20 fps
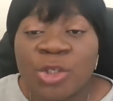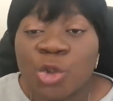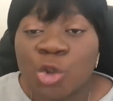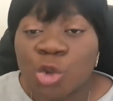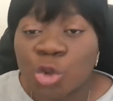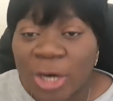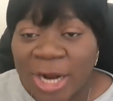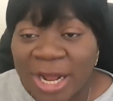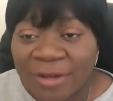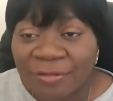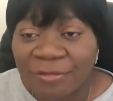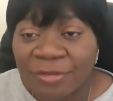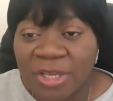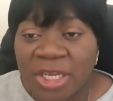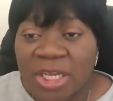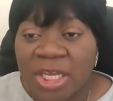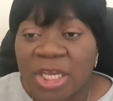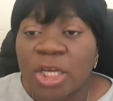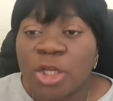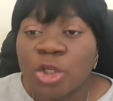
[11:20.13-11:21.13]

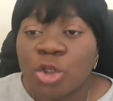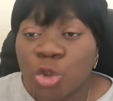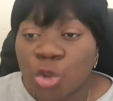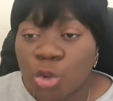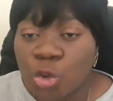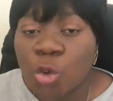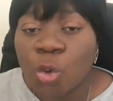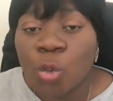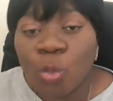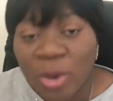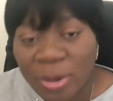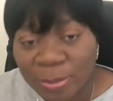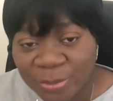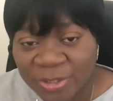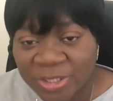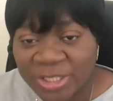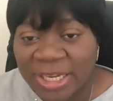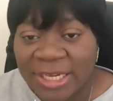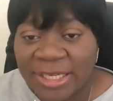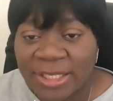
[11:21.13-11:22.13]
traffic to your
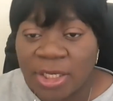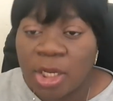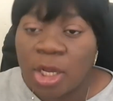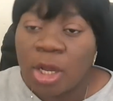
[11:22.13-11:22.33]
website.